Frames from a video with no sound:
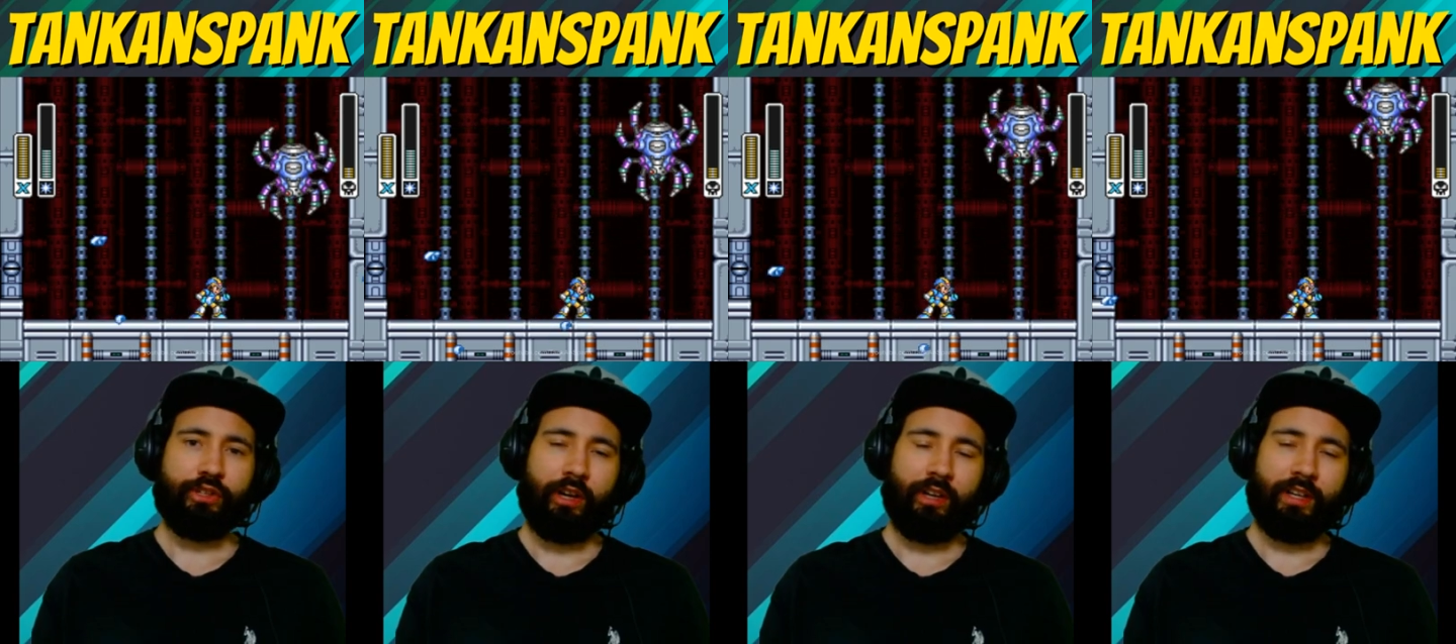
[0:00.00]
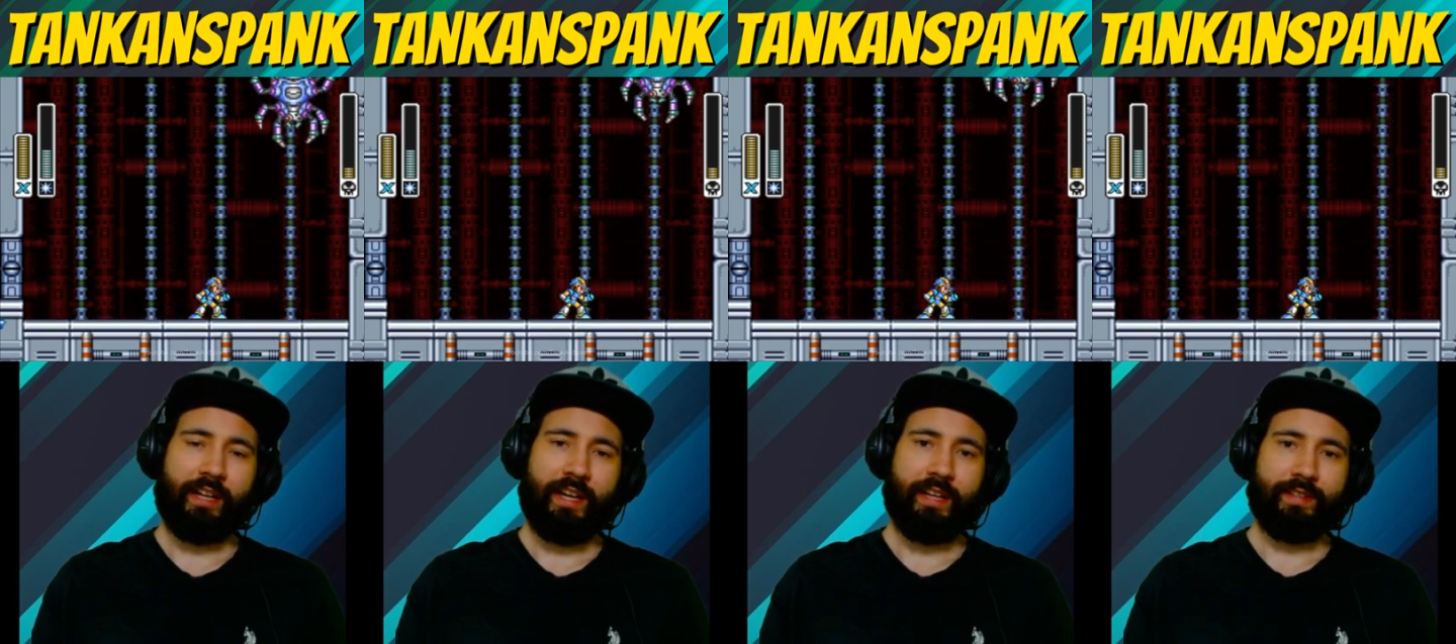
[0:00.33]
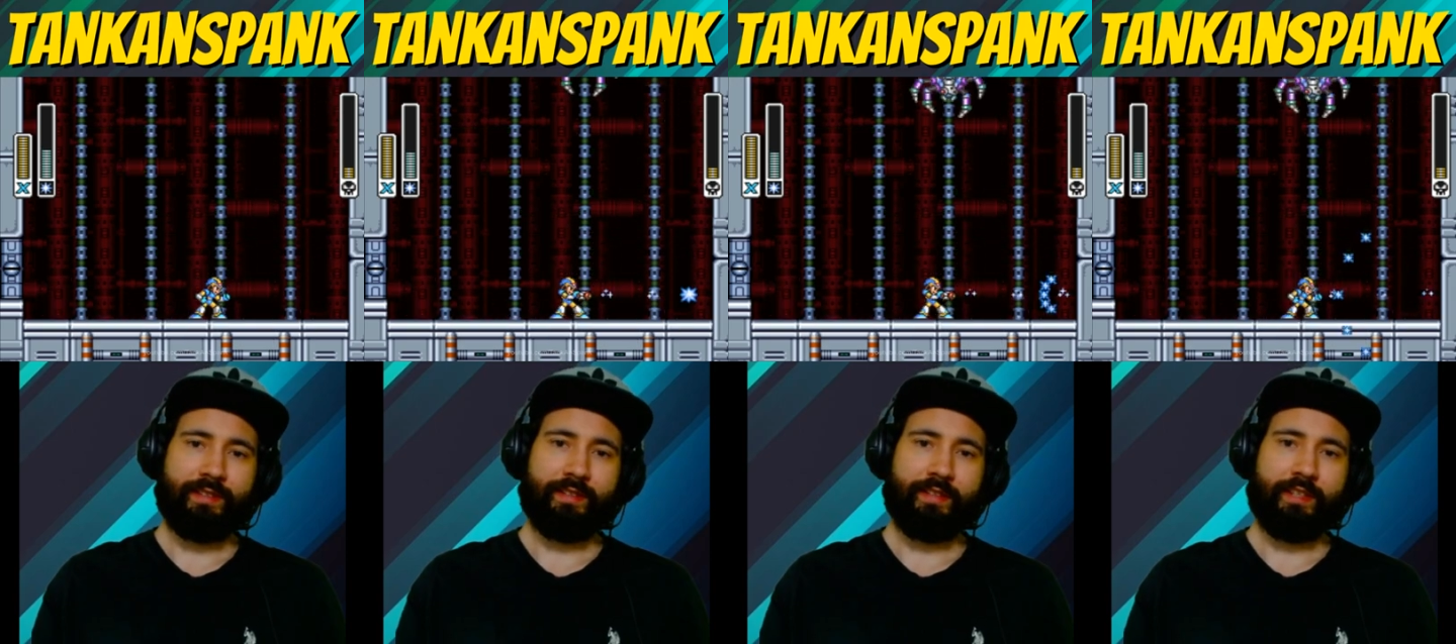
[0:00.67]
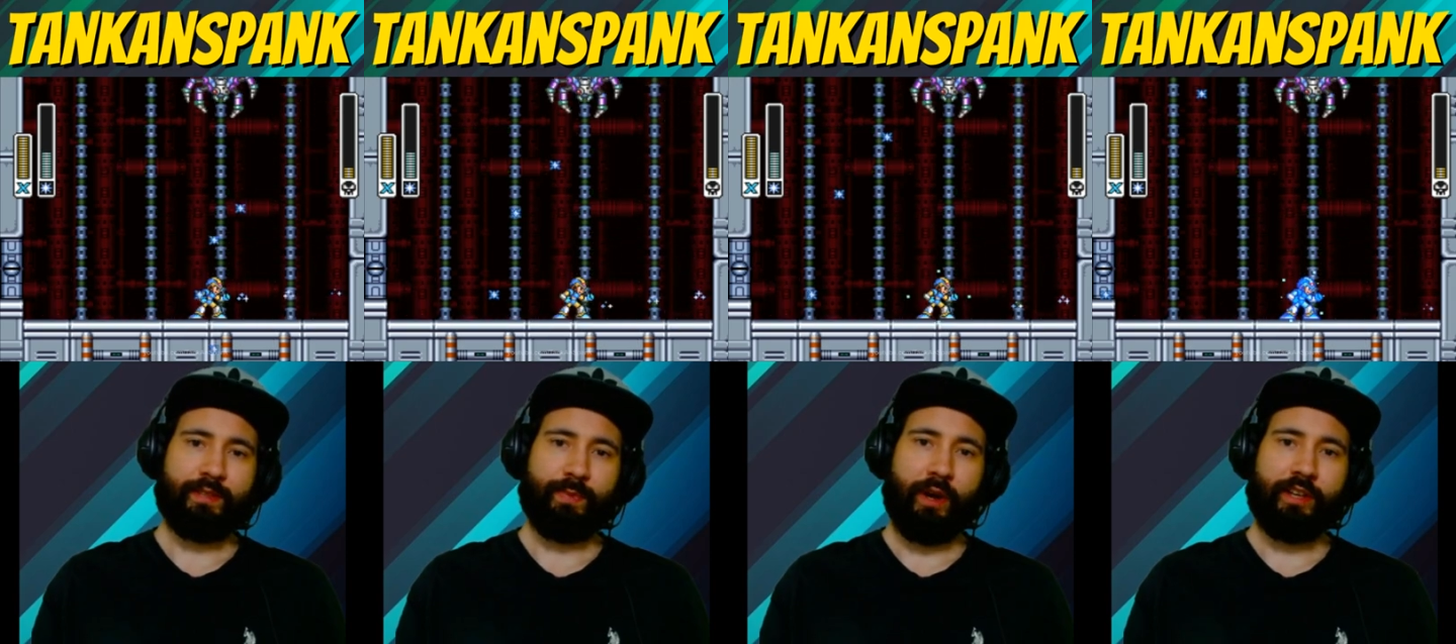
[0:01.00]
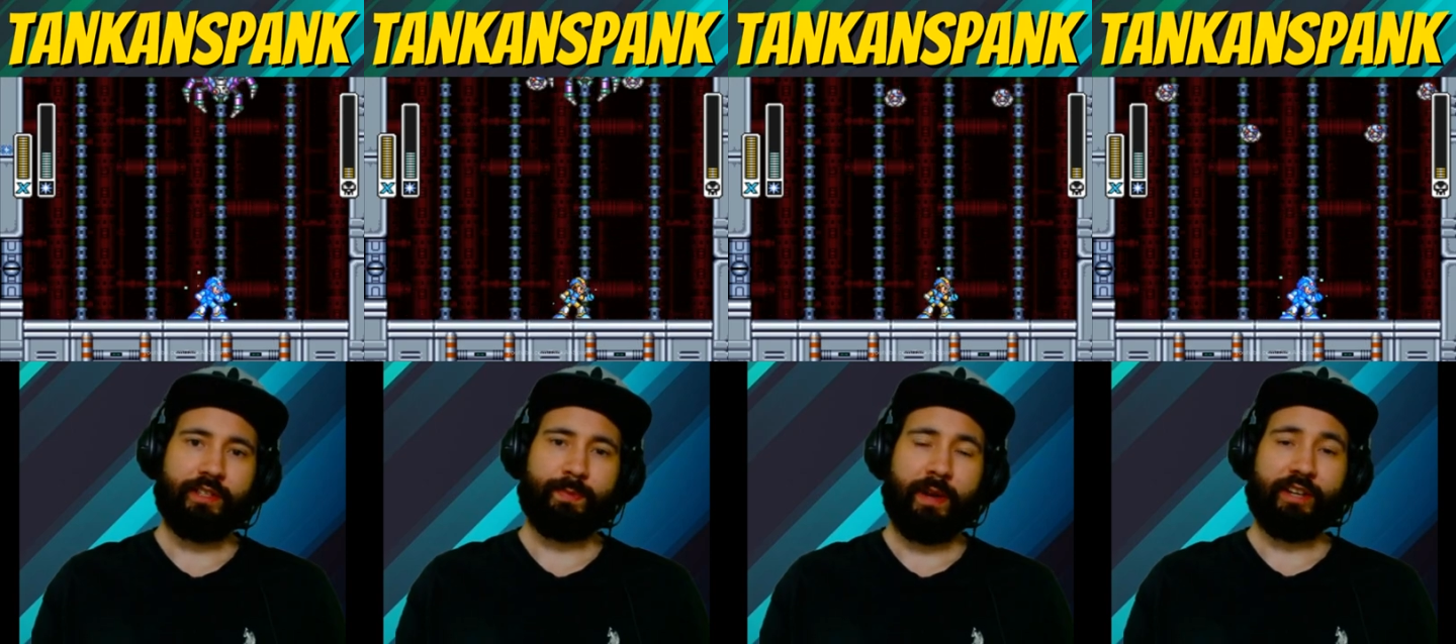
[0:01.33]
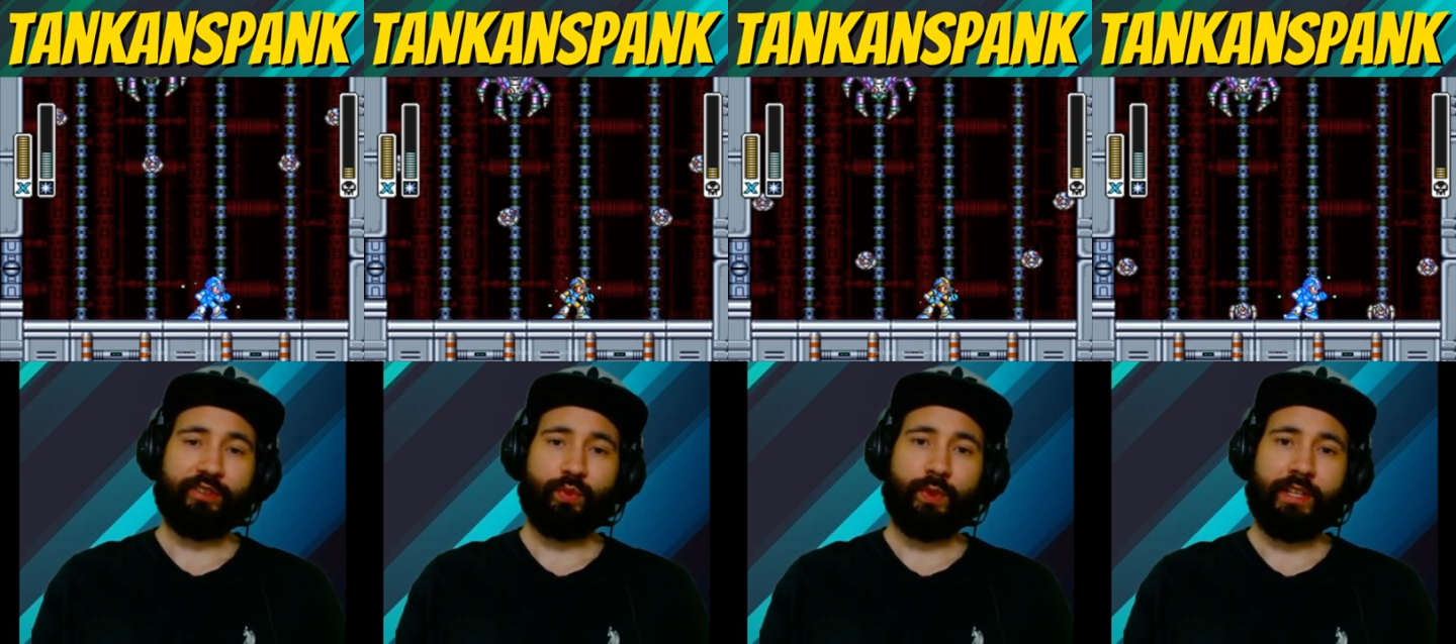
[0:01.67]
Shotgun ice is
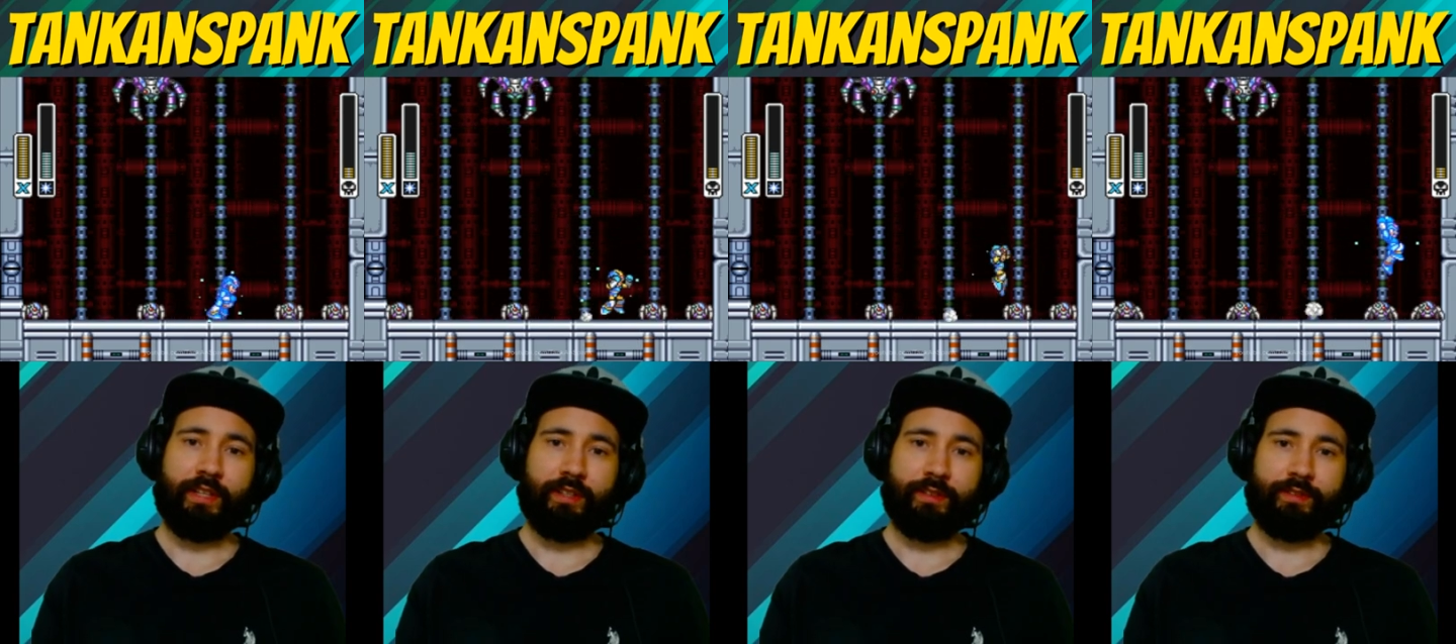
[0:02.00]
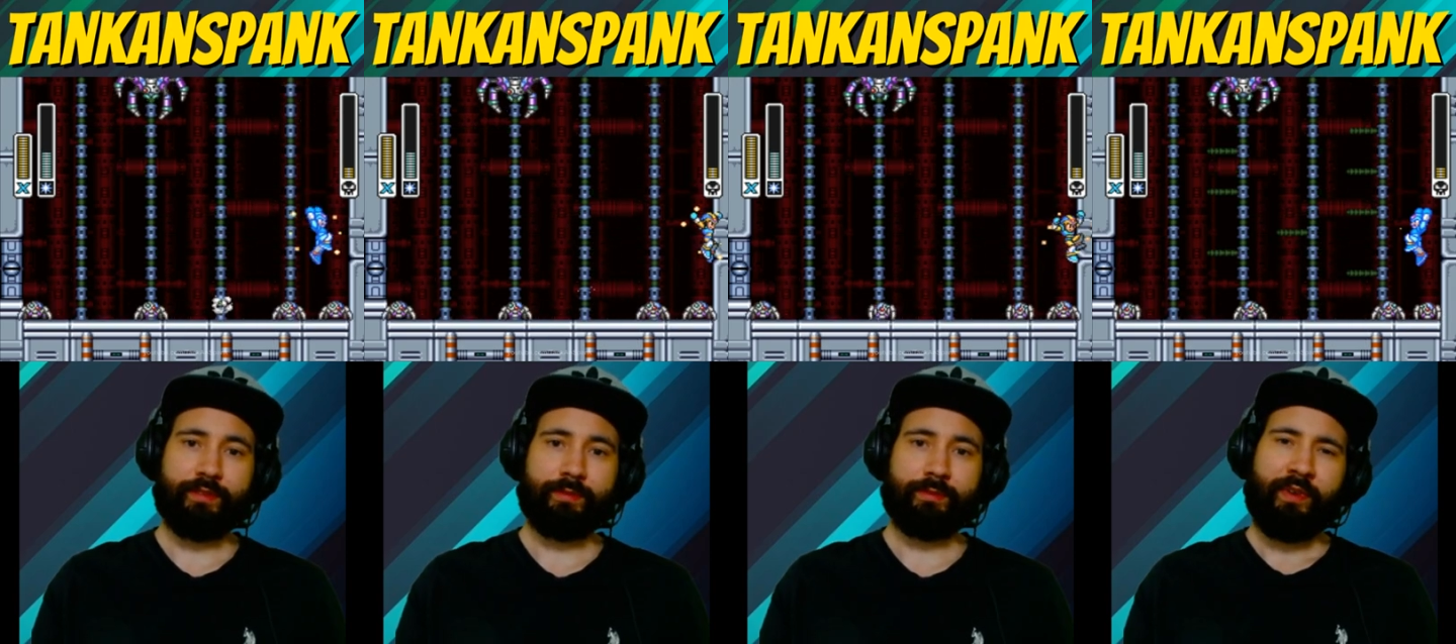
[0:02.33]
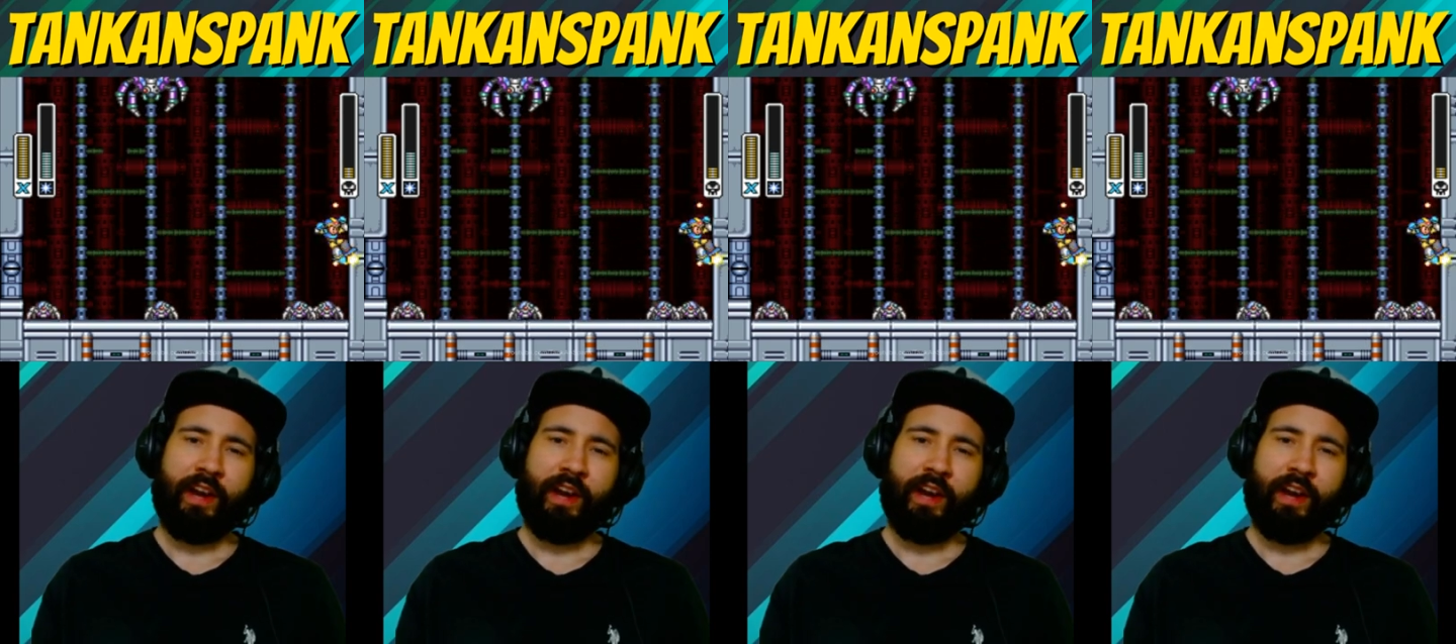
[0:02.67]
Bospider's weakness.